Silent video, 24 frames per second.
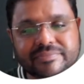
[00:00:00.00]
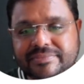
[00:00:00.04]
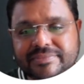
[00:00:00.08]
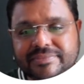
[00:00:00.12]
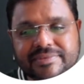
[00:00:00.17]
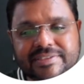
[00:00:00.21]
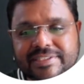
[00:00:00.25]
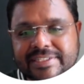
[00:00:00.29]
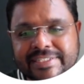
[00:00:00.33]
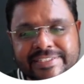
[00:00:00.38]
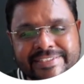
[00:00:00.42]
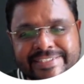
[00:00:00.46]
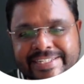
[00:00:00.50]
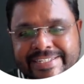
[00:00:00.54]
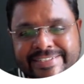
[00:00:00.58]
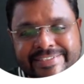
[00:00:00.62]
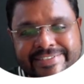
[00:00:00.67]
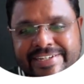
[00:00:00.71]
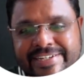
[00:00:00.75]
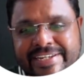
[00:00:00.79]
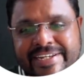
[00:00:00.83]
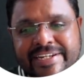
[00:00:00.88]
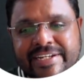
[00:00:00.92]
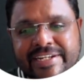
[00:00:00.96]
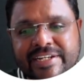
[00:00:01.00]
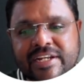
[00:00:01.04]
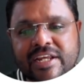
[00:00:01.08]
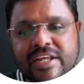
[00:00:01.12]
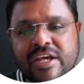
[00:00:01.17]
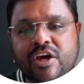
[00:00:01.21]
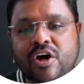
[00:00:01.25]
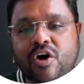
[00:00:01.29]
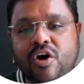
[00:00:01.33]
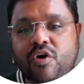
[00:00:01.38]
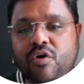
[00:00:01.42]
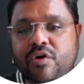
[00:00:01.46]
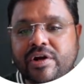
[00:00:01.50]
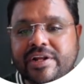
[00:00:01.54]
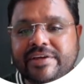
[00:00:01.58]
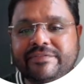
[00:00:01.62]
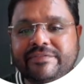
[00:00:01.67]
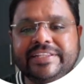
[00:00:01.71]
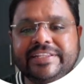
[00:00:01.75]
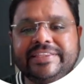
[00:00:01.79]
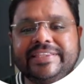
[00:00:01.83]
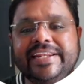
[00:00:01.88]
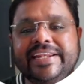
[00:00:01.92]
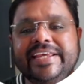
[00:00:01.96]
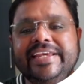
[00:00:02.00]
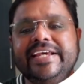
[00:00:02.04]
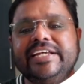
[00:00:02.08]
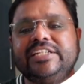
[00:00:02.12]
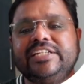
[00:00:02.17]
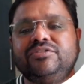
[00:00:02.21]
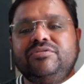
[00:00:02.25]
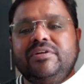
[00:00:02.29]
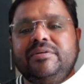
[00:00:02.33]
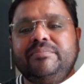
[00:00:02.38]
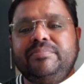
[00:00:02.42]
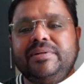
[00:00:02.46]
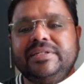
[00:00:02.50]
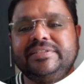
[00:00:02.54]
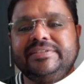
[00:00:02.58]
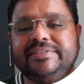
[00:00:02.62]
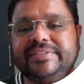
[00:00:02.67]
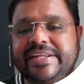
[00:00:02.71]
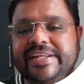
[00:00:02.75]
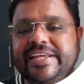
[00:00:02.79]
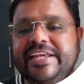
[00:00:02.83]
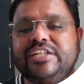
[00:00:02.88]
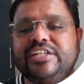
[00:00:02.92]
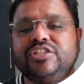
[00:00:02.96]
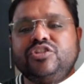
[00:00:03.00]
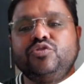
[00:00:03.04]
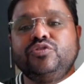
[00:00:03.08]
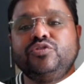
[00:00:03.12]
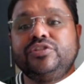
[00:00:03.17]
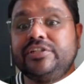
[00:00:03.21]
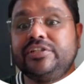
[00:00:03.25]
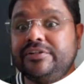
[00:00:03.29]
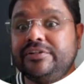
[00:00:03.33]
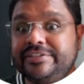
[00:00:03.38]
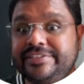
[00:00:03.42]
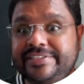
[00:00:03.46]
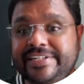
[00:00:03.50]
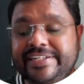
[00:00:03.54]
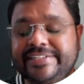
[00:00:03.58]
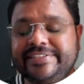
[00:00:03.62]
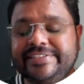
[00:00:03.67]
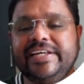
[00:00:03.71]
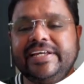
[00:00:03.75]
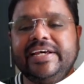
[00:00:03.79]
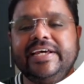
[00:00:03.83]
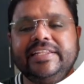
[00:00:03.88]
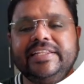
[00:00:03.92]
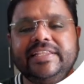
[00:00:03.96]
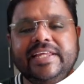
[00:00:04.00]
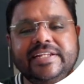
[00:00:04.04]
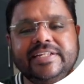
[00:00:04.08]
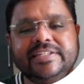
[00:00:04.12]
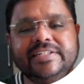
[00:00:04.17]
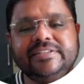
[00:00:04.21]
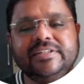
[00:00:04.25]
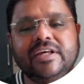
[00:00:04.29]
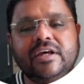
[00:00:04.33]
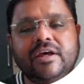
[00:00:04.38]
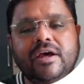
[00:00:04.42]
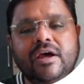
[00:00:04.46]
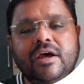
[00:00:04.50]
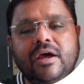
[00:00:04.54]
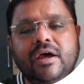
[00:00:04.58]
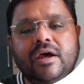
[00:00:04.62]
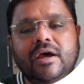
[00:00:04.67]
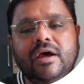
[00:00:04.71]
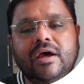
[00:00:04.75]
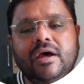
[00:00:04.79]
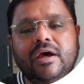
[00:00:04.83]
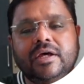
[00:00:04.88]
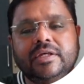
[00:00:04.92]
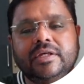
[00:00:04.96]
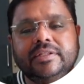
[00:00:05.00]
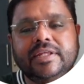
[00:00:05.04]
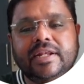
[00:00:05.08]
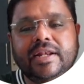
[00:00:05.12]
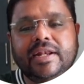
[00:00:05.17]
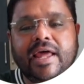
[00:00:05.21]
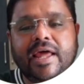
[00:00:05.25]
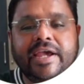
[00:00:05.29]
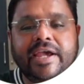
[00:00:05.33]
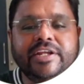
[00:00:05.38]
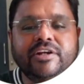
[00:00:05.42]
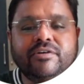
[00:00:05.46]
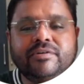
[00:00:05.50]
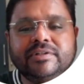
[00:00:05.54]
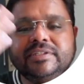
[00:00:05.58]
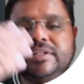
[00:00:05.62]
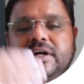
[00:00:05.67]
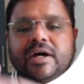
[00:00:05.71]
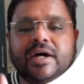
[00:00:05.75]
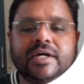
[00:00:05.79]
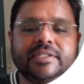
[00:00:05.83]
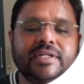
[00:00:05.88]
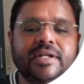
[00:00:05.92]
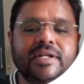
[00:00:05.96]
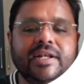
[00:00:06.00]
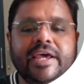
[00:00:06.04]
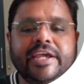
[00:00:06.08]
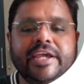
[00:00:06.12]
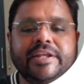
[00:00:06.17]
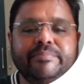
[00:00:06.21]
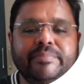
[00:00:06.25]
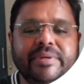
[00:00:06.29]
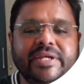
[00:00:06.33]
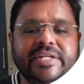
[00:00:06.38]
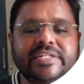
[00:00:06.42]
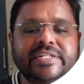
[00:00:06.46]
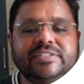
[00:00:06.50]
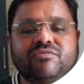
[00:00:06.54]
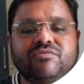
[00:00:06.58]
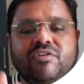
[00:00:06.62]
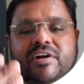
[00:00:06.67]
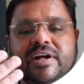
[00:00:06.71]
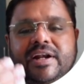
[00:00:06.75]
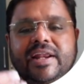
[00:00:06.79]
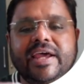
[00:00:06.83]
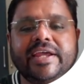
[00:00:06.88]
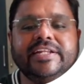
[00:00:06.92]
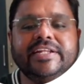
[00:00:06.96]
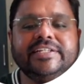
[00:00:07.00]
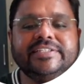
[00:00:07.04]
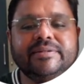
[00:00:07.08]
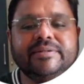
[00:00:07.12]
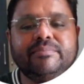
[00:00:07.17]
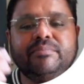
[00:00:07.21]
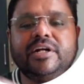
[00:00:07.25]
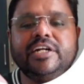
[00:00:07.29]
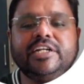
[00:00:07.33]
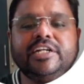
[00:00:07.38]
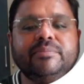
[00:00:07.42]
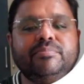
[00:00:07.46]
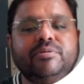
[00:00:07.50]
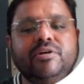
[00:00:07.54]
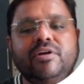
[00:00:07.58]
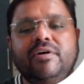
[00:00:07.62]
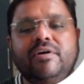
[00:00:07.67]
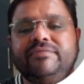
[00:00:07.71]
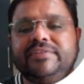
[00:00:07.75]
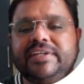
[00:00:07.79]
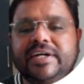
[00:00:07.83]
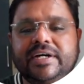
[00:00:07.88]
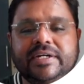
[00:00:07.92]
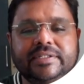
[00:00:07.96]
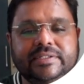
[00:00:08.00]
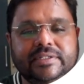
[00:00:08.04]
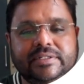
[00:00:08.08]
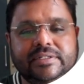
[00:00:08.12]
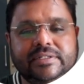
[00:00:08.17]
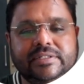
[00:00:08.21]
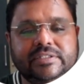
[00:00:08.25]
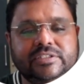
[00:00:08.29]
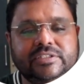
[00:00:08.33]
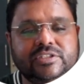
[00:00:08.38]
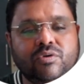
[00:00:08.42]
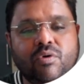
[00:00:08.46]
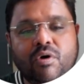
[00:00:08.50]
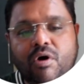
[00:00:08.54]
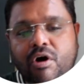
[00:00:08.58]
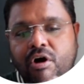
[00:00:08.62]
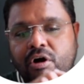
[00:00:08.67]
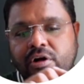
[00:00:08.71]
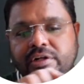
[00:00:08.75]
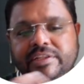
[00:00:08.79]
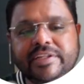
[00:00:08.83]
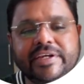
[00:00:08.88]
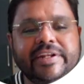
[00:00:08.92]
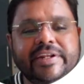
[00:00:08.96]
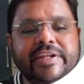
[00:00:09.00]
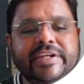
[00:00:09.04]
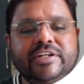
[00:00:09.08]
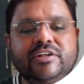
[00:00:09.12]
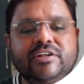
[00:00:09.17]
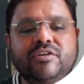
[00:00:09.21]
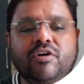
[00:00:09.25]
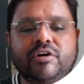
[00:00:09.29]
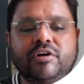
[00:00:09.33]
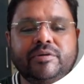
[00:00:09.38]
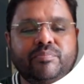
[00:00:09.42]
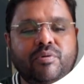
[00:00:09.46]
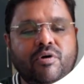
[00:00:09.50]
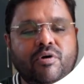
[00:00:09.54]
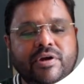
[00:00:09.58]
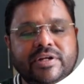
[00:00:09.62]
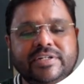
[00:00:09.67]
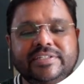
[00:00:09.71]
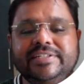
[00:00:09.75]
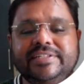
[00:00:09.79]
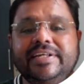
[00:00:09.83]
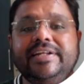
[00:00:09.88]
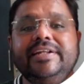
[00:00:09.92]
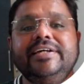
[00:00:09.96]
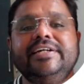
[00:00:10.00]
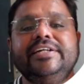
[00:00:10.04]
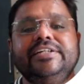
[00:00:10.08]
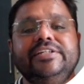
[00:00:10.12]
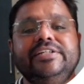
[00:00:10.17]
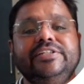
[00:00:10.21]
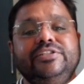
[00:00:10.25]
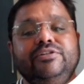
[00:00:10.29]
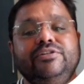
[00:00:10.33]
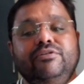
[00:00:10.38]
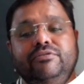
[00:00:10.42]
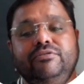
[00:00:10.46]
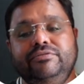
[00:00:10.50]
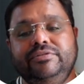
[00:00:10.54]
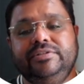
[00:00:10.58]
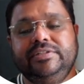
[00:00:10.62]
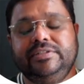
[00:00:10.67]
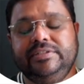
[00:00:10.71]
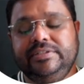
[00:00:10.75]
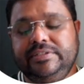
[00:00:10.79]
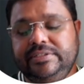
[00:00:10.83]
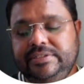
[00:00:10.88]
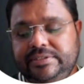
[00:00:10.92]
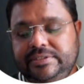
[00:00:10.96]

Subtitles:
16, or even 3x1 plus 3x2 is equal to 6. That is, the line on the other line means one line is a multiple of the other. So all the green dot points are solutions.